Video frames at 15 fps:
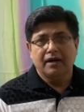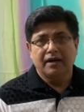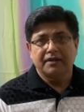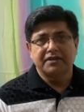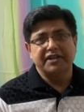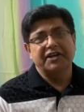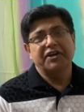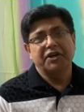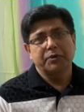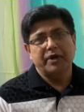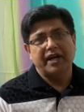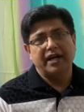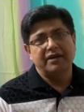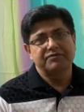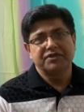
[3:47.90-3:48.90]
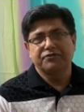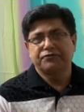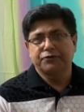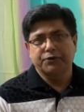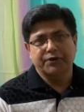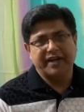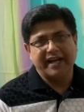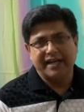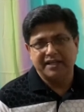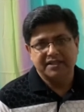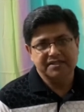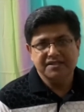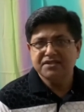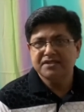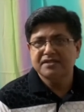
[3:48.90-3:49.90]
There you have the four
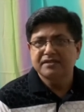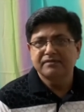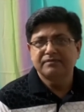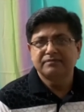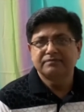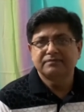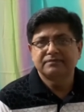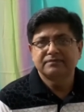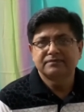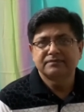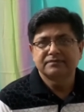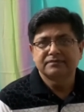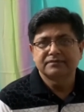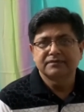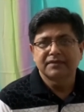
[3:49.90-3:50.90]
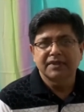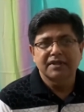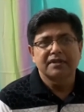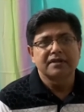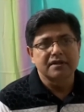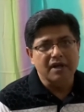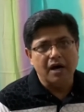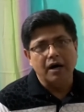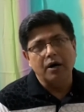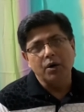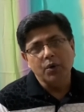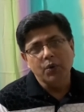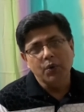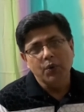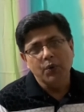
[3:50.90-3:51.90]
characters. Now,
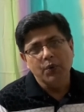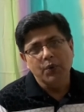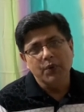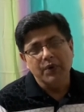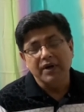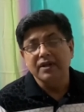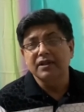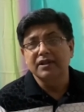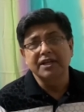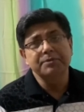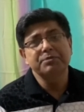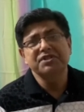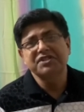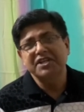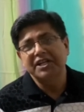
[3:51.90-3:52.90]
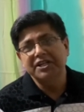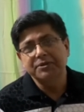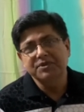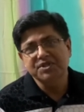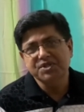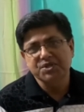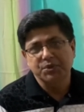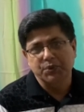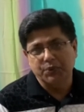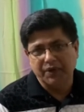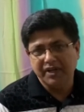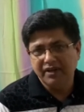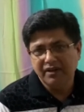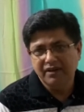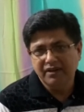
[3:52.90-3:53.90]
let me tell you the
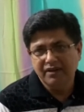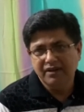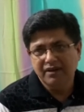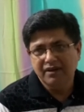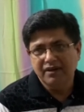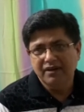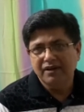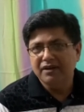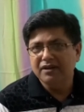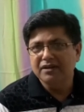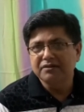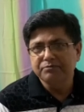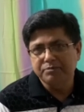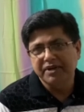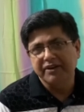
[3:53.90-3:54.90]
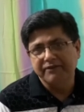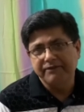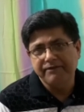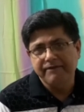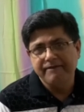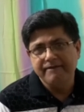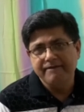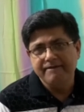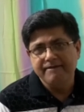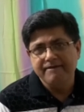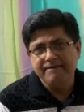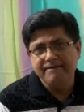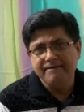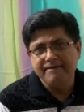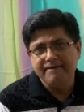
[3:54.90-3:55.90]
story in brief.
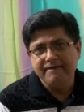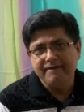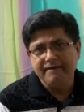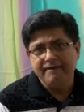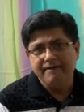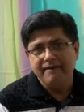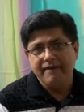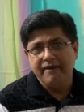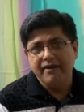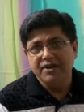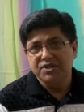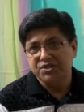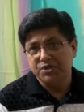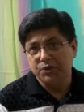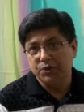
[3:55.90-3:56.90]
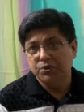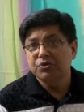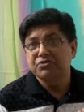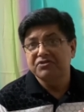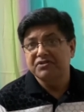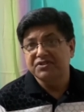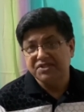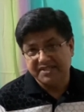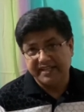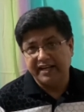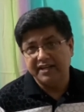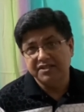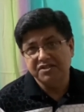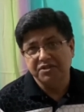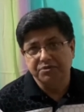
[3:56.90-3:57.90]
So, stay
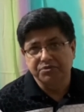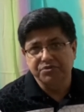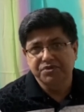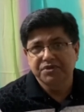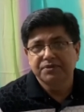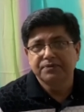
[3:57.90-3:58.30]
tuned.